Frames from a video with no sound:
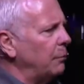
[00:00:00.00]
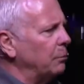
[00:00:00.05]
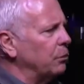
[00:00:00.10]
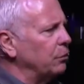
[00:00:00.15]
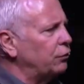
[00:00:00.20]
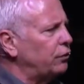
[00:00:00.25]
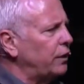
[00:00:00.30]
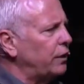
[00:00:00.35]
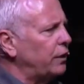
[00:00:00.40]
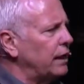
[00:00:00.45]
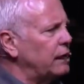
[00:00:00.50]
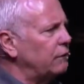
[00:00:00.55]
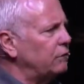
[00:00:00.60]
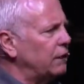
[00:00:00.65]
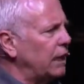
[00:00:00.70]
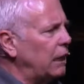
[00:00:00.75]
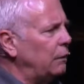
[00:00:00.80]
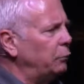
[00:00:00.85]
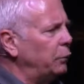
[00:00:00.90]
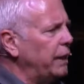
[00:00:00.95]
says,
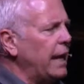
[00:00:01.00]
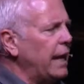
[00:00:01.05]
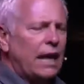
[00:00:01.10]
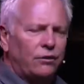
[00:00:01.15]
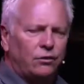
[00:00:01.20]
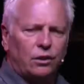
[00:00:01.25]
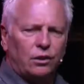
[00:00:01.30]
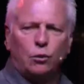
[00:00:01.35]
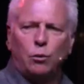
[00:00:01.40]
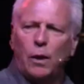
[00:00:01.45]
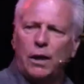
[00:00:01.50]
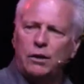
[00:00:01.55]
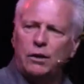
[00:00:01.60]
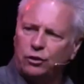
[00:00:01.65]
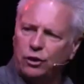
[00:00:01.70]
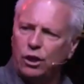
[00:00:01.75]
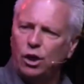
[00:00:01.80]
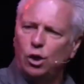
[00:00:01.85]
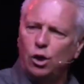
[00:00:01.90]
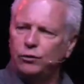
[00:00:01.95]
and we ask the
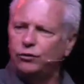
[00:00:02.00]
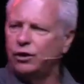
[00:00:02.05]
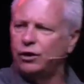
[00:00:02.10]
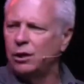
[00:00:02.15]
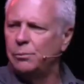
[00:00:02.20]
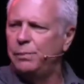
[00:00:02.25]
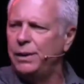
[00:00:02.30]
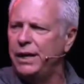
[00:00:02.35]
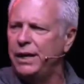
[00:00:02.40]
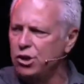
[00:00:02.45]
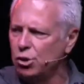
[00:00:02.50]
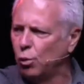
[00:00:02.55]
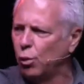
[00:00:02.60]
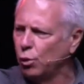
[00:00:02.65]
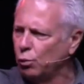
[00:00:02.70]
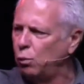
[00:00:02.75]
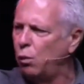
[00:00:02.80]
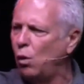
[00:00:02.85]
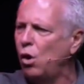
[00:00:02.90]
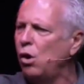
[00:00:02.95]
question who is going to be
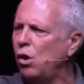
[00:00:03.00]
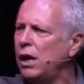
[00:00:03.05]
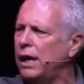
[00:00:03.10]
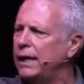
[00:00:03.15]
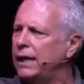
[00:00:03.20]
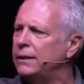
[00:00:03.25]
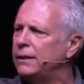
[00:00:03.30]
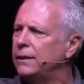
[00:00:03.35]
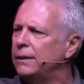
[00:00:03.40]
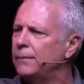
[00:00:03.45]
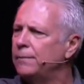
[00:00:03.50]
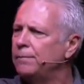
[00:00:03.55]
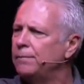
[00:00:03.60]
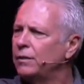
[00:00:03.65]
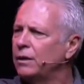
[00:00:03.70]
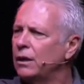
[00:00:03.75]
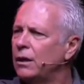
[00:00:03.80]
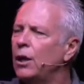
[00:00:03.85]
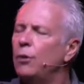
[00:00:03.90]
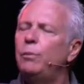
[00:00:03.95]
your one?
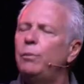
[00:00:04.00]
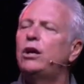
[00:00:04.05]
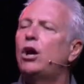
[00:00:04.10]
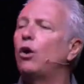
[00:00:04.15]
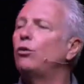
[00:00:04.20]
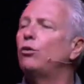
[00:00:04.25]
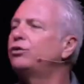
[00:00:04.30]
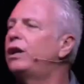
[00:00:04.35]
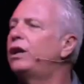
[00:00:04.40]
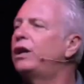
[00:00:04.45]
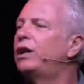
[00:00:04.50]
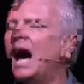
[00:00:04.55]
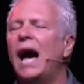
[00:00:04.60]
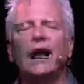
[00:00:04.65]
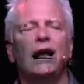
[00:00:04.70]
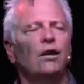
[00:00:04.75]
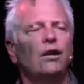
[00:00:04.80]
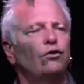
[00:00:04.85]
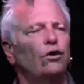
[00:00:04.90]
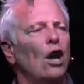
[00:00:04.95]
Because
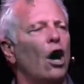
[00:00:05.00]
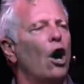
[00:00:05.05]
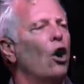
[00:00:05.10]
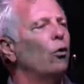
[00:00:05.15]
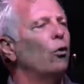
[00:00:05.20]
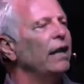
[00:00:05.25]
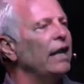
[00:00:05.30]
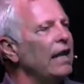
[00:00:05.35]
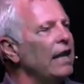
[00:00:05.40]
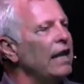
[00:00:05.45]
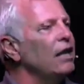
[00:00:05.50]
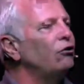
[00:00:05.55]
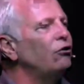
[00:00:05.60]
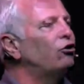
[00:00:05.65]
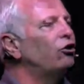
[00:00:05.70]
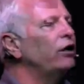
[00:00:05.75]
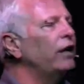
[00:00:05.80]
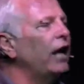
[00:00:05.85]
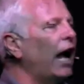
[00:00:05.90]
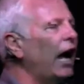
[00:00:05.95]
God has called
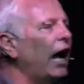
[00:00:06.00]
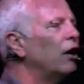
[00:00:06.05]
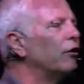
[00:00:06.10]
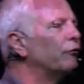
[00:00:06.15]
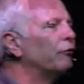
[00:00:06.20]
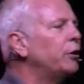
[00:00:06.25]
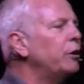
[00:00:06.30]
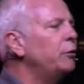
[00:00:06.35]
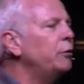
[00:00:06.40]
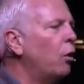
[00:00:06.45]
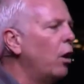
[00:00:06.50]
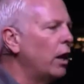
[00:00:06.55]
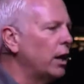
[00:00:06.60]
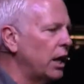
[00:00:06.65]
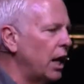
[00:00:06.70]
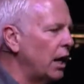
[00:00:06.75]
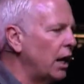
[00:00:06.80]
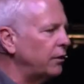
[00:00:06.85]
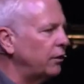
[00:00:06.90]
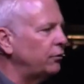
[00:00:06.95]
each and every one
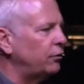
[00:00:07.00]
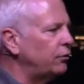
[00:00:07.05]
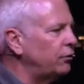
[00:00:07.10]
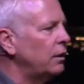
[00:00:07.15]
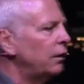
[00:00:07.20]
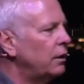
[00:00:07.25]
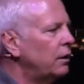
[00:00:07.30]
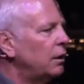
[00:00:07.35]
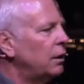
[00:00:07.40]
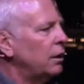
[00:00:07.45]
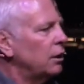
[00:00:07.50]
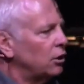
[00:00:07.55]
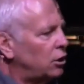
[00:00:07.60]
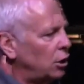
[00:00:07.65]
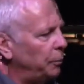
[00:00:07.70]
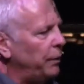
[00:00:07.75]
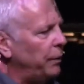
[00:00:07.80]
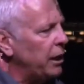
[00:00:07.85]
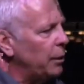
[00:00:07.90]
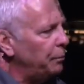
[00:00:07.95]
of us to
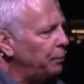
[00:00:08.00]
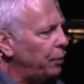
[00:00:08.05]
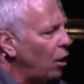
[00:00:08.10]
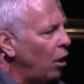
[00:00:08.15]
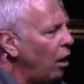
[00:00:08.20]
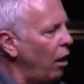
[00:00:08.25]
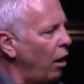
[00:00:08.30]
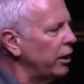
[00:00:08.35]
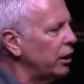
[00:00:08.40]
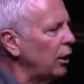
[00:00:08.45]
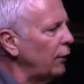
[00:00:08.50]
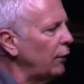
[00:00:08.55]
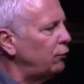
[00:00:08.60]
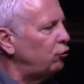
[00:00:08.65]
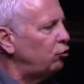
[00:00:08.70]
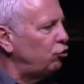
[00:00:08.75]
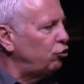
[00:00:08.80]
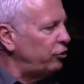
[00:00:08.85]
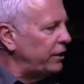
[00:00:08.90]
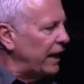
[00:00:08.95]
be a part of
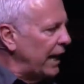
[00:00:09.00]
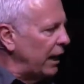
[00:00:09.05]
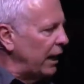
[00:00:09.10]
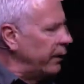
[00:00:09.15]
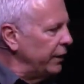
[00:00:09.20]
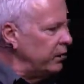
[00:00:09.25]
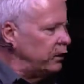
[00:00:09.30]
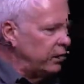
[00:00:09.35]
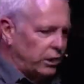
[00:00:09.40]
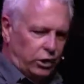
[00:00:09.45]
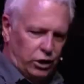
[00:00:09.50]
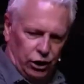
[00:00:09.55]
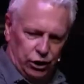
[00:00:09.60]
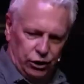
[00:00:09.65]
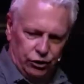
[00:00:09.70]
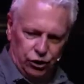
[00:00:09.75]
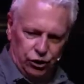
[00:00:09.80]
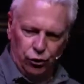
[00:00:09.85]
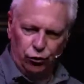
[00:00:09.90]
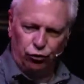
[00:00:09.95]
sharing the
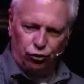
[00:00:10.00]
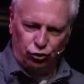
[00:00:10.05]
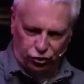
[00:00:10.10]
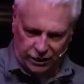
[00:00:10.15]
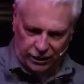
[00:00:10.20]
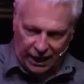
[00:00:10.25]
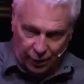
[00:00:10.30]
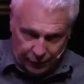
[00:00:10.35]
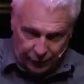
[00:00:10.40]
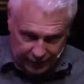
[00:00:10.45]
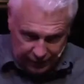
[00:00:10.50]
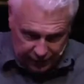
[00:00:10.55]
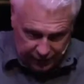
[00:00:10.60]
good news, sharing the